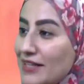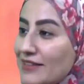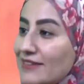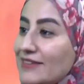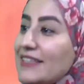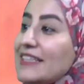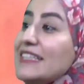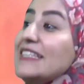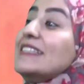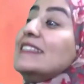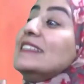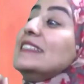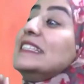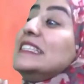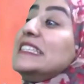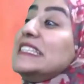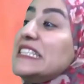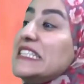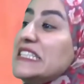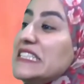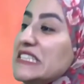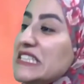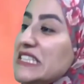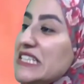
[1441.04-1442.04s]
when it's
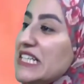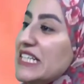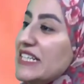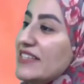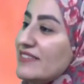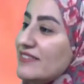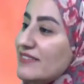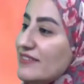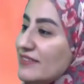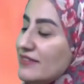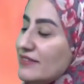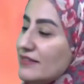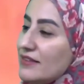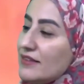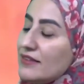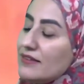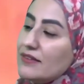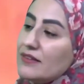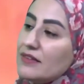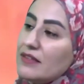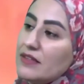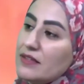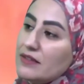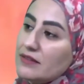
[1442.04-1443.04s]
consistent.
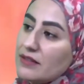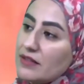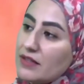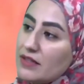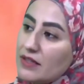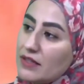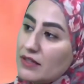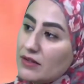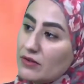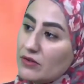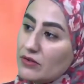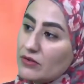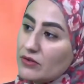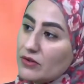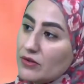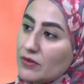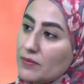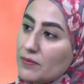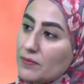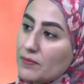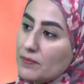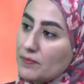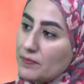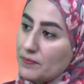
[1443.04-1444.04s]
Consistency is a key. Right.
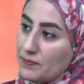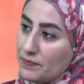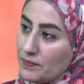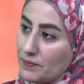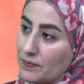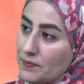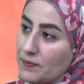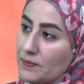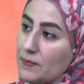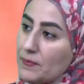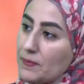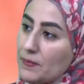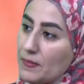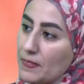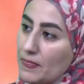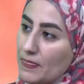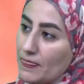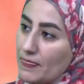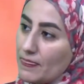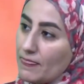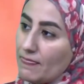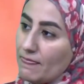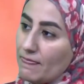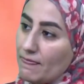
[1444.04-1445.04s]
So.
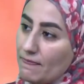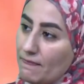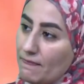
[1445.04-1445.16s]
And